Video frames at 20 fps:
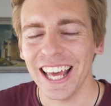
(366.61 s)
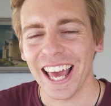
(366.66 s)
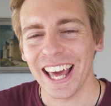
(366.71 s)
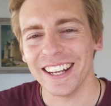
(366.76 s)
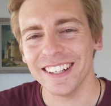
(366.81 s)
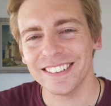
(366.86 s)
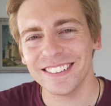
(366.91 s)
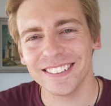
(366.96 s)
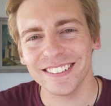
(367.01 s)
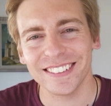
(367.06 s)

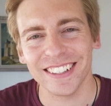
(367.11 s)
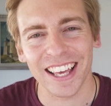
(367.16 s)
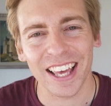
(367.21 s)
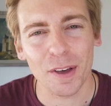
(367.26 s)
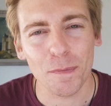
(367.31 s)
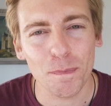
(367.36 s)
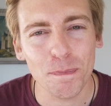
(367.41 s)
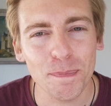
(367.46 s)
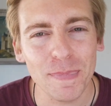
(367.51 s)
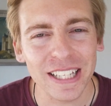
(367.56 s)
and this is
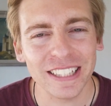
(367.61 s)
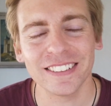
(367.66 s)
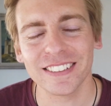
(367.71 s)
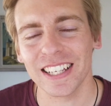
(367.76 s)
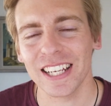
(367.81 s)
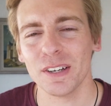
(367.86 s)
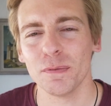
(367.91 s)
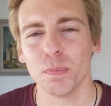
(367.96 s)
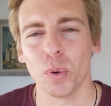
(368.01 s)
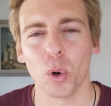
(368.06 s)

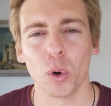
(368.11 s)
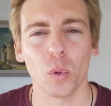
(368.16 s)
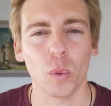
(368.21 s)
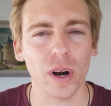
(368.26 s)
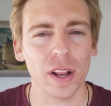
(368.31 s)
immensely important.